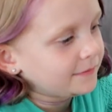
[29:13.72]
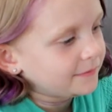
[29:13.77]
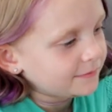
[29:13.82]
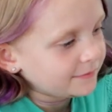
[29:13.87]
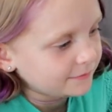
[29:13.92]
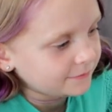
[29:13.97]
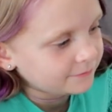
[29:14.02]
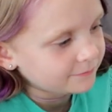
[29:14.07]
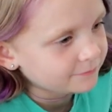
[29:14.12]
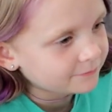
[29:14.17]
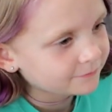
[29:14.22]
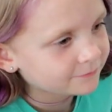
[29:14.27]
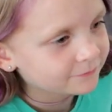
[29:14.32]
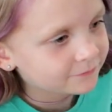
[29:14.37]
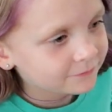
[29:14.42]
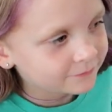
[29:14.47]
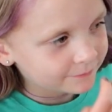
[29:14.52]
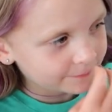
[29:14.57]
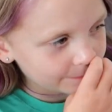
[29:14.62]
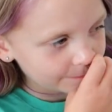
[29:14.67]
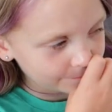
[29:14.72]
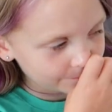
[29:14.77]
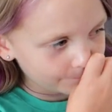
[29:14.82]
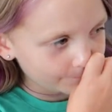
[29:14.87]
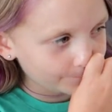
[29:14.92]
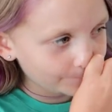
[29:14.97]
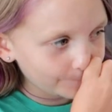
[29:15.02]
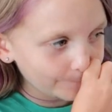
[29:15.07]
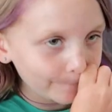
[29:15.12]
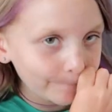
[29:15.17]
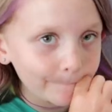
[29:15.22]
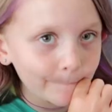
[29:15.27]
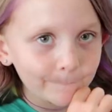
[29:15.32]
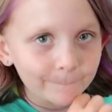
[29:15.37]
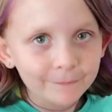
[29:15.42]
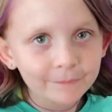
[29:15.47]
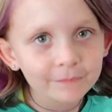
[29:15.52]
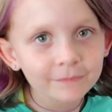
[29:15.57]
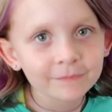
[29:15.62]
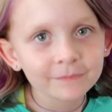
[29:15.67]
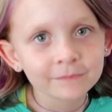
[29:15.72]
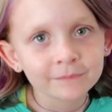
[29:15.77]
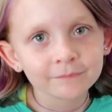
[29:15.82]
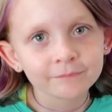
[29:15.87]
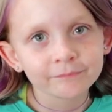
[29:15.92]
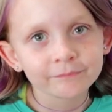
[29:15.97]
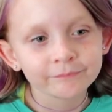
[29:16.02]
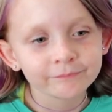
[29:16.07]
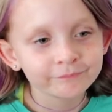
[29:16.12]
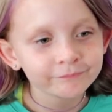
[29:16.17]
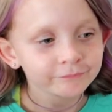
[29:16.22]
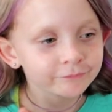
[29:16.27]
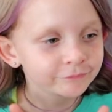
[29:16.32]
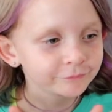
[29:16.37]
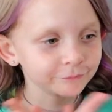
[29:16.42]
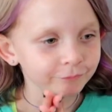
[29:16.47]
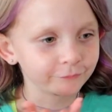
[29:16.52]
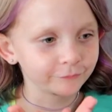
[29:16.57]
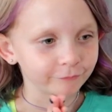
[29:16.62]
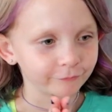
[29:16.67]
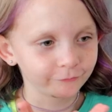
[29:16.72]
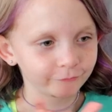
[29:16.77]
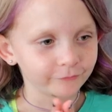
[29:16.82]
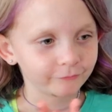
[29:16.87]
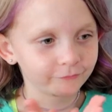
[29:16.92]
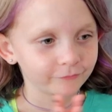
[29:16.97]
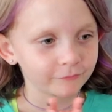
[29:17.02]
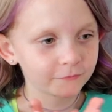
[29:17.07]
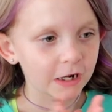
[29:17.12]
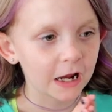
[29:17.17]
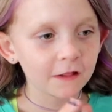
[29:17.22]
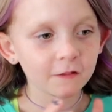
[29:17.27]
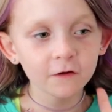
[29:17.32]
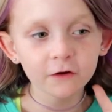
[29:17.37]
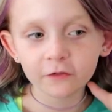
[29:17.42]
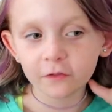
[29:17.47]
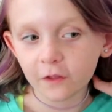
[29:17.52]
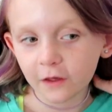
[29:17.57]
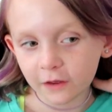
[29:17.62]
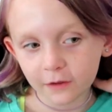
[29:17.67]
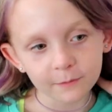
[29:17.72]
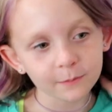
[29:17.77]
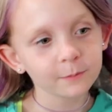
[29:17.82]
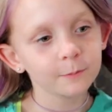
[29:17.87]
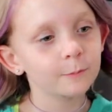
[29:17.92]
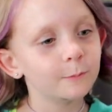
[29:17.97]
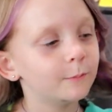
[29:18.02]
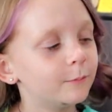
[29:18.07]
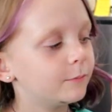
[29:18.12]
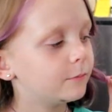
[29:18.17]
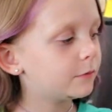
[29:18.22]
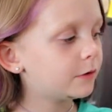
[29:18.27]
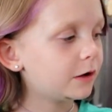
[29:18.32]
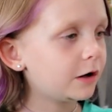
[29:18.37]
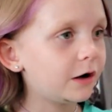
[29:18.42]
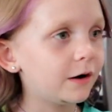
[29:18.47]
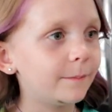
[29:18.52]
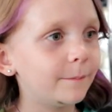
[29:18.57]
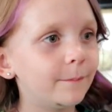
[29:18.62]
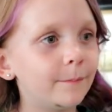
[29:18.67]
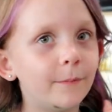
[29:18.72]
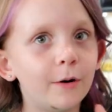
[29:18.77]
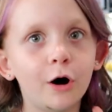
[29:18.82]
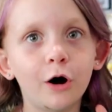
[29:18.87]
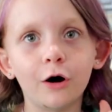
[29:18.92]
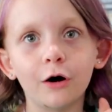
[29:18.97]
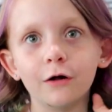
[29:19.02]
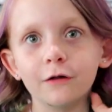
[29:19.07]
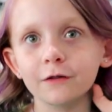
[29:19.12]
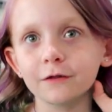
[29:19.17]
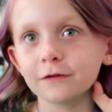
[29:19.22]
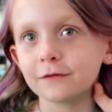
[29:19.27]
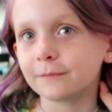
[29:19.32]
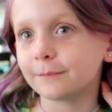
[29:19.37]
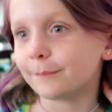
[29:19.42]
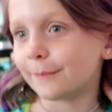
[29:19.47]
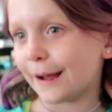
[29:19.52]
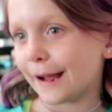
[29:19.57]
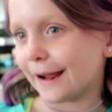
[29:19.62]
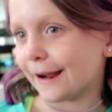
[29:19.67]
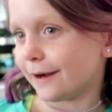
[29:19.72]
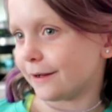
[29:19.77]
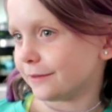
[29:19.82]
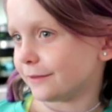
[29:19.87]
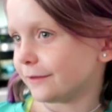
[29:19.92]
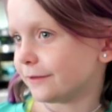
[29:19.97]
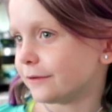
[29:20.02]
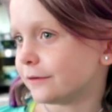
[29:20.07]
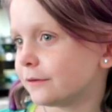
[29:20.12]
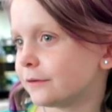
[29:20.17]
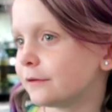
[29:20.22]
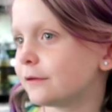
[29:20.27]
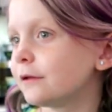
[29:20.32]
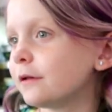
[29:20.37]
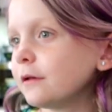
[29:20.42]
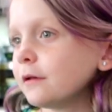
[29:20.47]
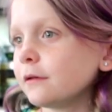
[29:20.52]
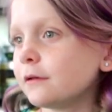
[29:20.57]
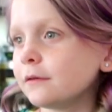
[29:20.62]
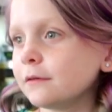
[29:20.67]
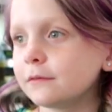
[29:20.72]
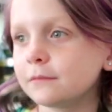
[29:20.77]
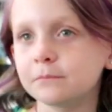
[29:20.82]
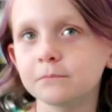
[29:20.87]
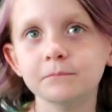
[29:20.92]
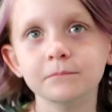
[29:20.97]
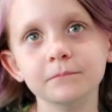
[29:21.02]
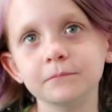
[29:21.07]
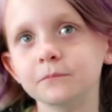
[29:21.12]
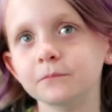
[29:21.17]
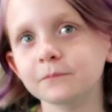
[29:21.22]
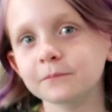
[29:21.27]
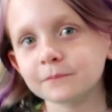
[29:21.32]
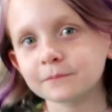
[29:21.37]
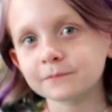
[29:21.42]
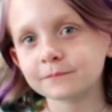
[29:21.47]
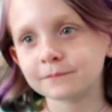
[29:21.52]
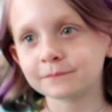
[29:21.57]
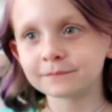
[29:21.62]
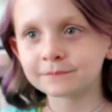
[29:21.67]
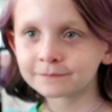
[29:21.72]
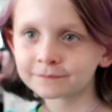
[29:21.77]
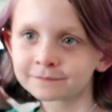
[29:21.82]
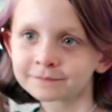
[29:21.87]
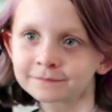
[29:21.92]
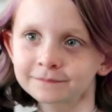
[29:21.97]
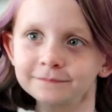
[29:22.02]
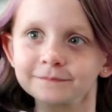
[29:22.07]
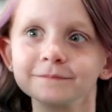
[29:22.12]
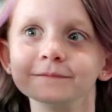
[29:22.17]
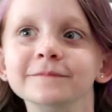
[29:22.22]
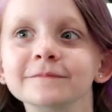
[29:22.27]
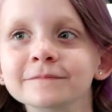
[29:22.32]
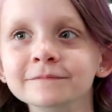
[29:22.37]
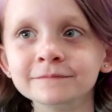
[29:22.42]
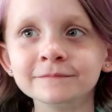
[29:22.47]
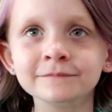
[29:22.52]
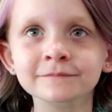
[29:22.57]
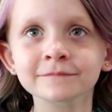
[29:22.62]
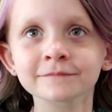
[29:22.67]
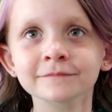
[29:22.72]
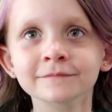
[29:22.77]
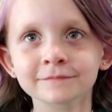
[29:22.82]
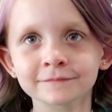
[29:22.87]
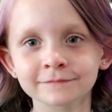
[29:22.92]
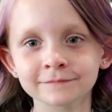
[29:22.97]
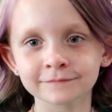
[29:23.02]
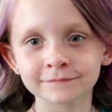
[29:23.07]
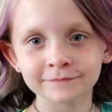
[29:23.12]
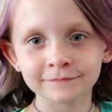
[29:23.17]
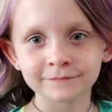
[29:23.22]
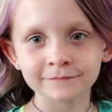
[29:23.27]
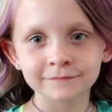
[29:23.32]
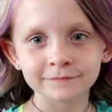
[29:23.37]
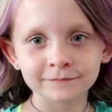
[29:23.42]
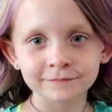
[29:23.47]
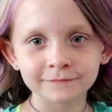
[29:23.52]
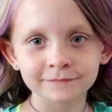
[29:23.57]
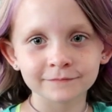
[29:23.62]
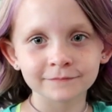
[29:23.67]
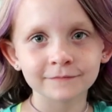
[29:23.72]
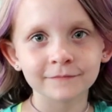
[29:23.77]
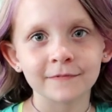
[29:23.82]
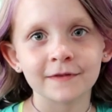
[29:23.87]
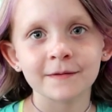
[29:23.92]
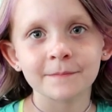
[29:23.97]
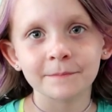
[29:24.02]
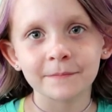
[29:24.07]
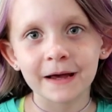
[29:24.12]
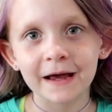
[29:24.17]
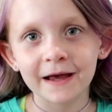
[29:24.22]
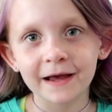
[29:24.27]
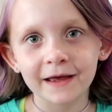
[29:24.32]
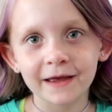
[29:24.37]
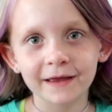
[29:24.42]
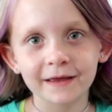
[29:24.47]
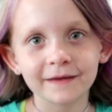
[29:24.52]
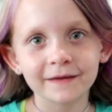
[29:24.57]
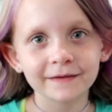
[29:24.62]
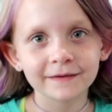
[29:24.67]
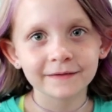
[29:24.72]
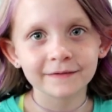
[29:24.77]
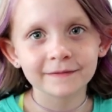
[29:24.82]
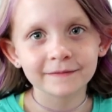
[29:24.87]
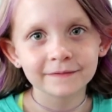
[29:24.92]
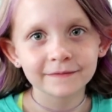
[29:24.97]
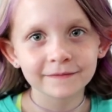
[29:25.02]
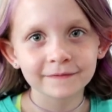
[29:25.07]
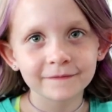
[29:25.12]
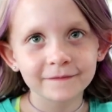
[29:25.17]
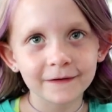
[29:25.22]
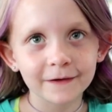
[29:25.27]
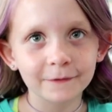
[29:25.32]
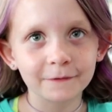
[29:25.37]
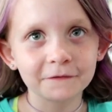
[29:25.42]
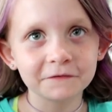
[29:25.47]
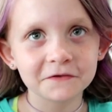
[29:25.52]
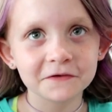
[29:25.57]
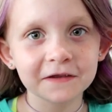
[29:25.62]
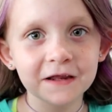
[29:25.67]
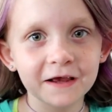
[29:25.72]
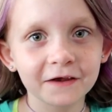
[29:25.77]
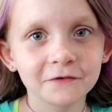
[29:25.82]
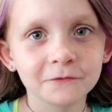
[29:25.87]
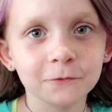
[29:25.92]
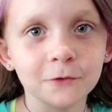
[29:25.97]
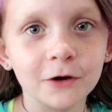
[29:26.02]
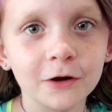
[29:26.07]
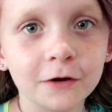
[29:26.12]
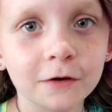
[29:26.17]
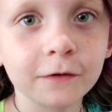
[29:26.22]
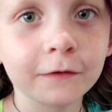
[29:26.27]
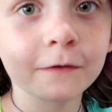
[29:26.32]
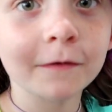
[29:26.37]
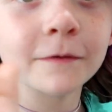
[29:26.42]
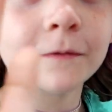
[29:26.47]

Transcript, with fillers: I love it. Very nice. And then Mama gets hers done next week. I look like um, Mal from The Descendants. Cool beans. High five. Tell him we'll see him on the next one. Bye. See you on the next one.